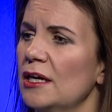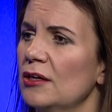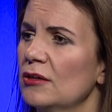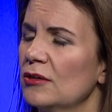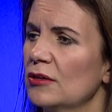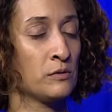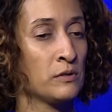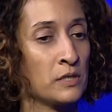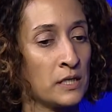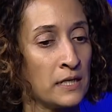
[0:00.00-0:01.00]
Okay, so
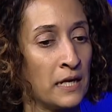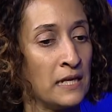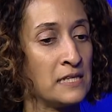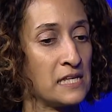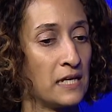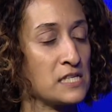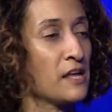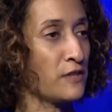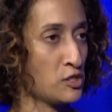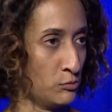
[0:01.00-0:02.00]
it's
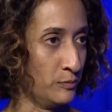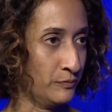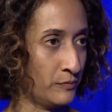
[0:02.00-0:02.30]
another tool.